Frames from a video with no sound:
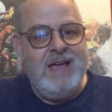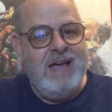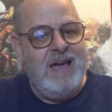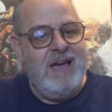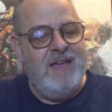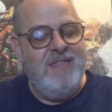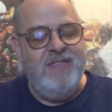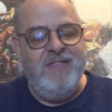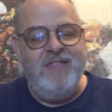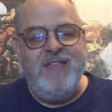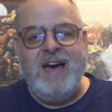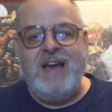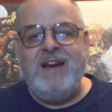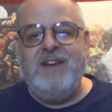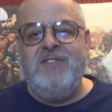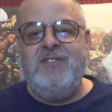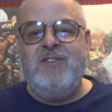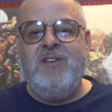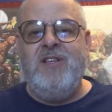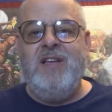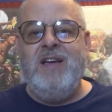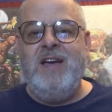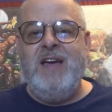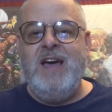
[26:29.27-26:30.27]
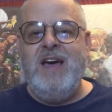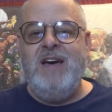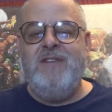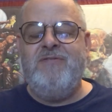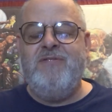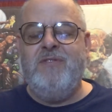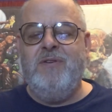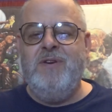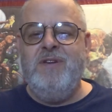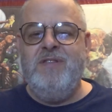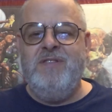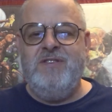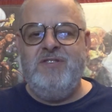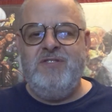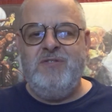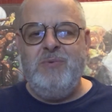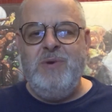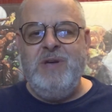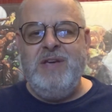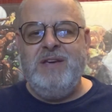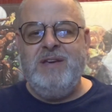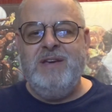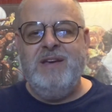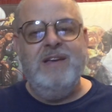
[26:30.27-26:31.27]
And that is all I have for you this
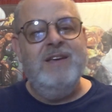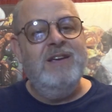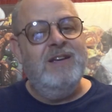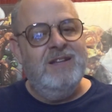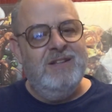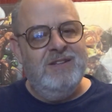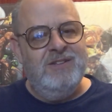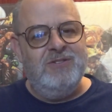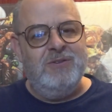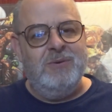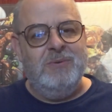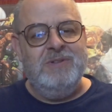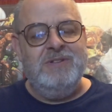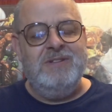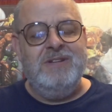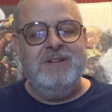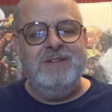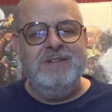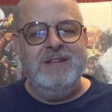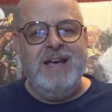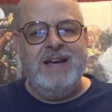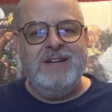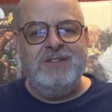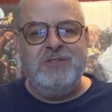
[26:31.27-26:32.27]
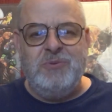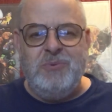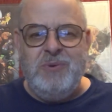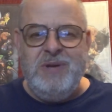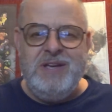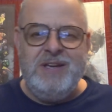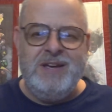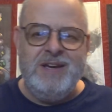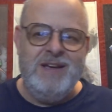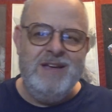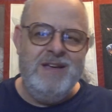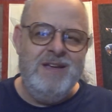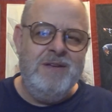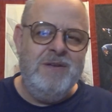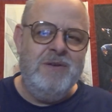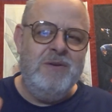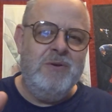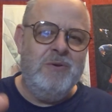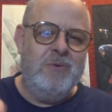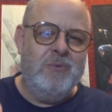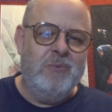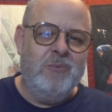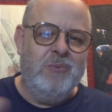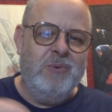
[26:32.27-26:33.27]
week. So until next week,
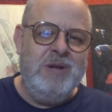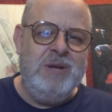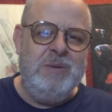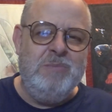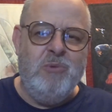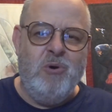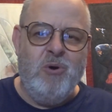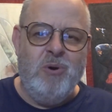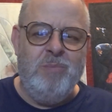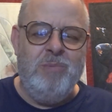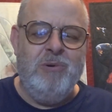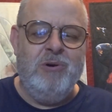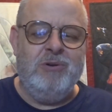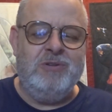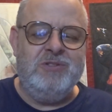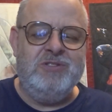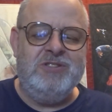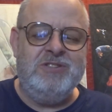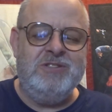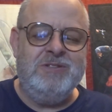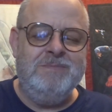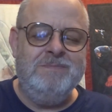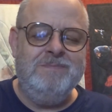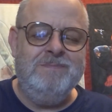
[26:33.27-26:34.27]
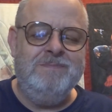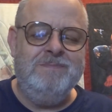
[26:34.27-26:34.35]
read more books.